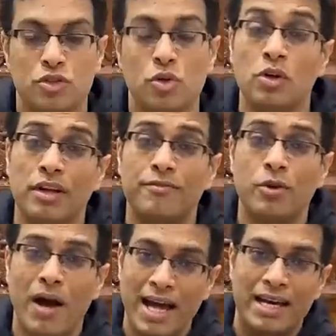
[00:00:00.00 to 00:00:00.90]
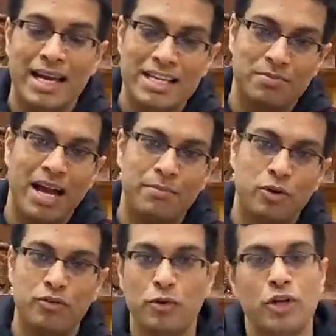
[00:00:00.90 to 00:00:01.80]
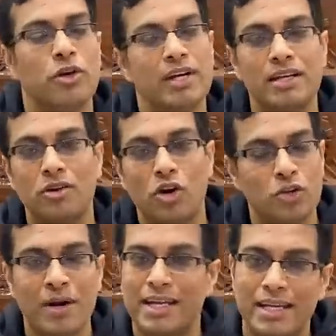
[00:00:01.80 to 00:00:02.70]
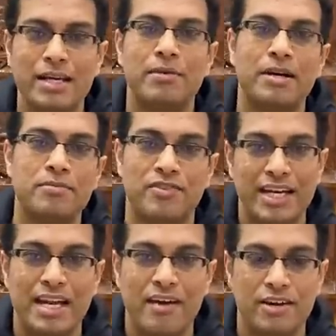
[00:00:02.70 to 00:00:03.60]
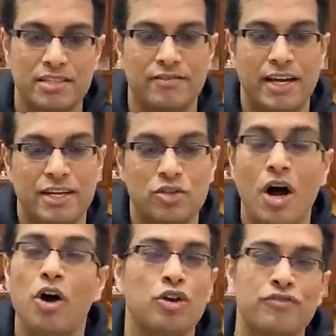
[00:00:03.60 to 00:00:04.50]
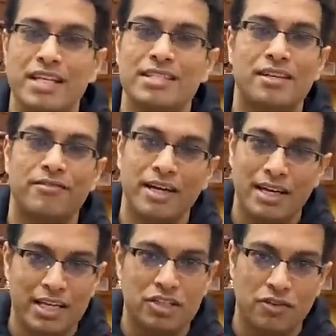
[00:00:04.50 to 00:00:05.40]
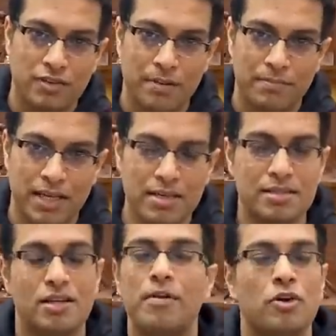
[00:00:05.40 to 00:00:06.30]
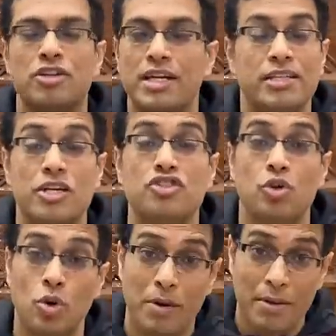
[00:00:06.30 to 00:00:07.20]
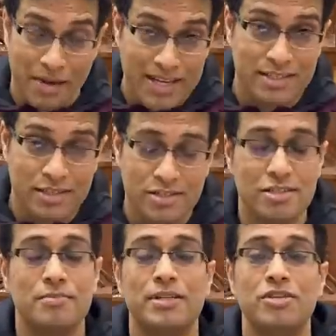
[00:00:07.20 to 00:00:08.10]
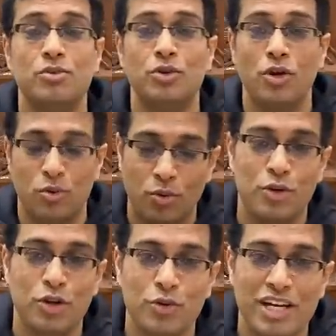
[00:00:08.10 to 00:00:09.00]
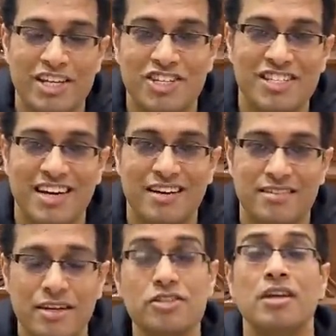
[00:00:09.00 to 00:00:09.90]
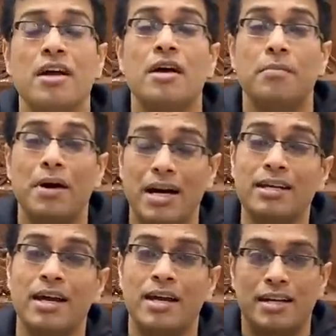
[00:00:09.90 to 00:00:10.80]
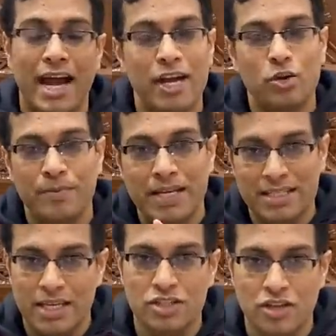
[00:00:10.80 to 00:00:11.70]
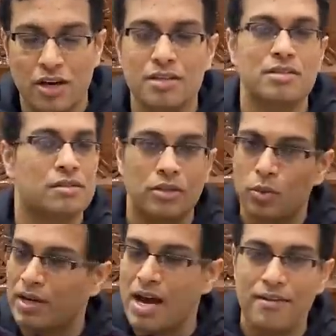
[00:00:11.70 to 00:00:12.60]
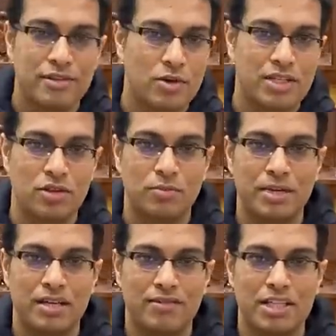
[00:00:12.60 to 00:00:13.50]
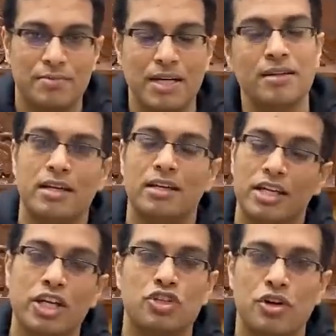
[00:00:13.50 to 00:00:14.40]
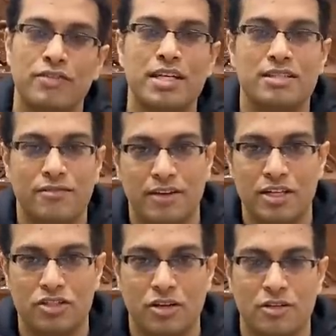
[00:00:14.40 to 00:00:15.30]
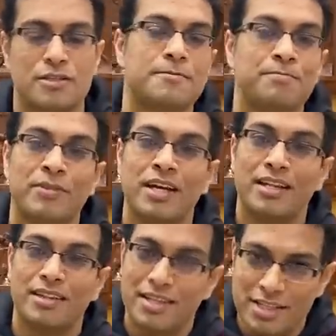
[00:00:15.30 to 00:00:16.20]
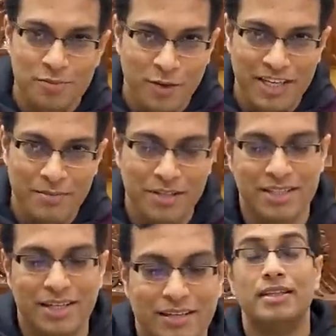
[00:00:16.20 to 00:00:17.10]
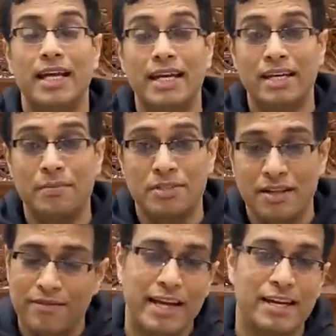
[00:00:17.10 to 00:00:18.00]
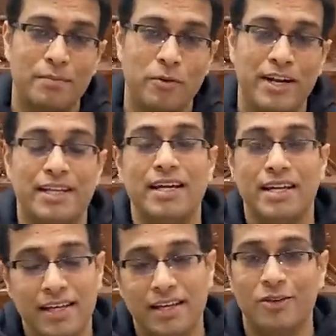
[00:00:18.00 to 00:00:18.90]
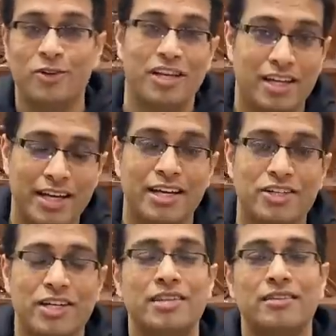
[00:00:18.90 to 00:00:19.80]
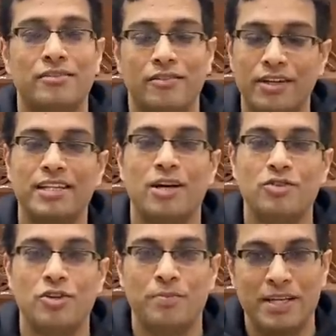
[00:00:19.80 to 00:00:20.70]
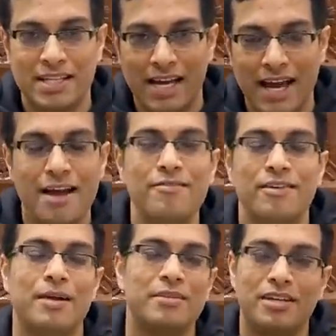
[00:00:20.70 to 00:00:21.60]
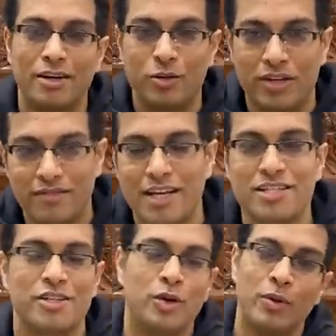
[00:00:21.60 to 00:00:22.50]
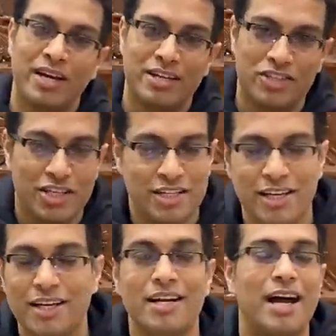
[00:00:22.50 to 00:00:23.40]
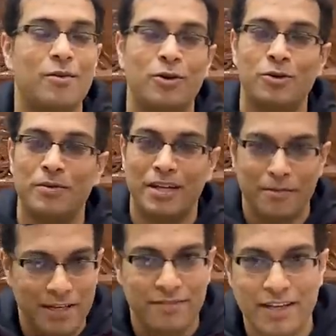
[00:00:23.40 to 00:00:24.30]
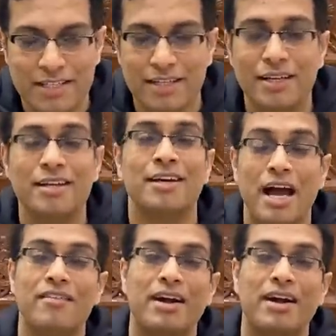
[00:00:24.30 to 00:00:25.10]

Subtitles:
So if you analyze my portfolio, it automatically becomes very diversified. So out of these different list of companies, now I'm not saying just go by my suggestions. Please do your own due diligence and research, but try to pick six stocks, 2,500 rupee investment in each of these different stocks. This is point number three. Then comes the final point that, hey, okay, great, Akshat, 15,000 rupees I have. I'm eager to invest. New year is just here. I want to become an investor. I